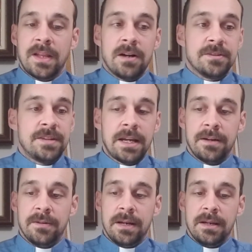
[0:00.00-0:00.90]
Our second
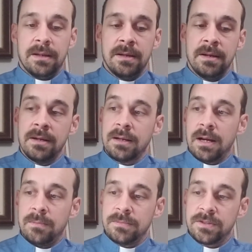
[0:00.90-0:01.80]
reading
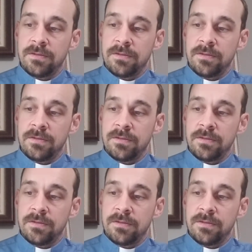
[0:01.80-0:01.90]
comes